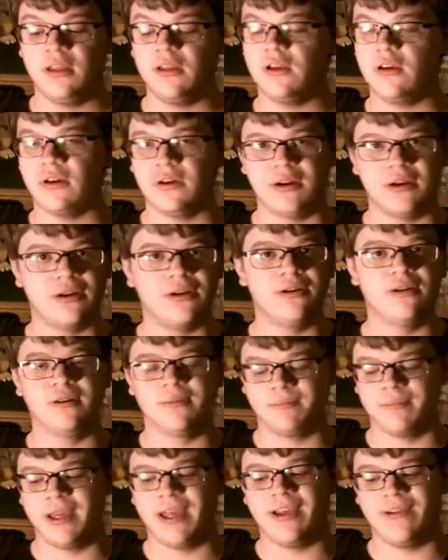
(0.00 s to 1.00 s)
your
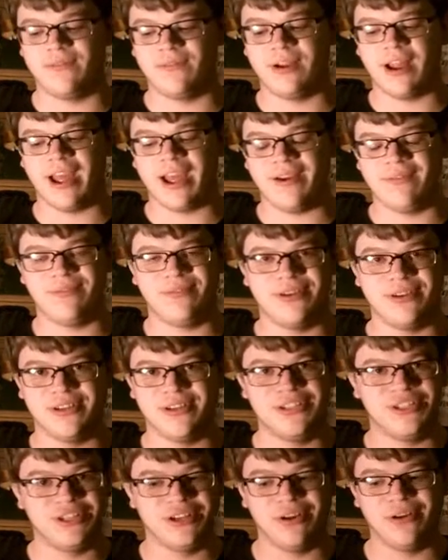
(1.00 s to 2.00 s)

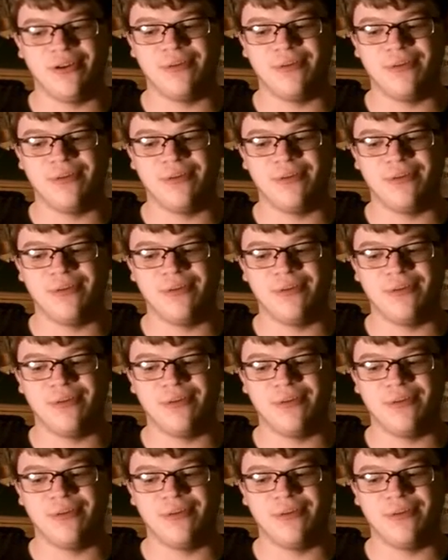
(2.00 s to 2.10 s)
average,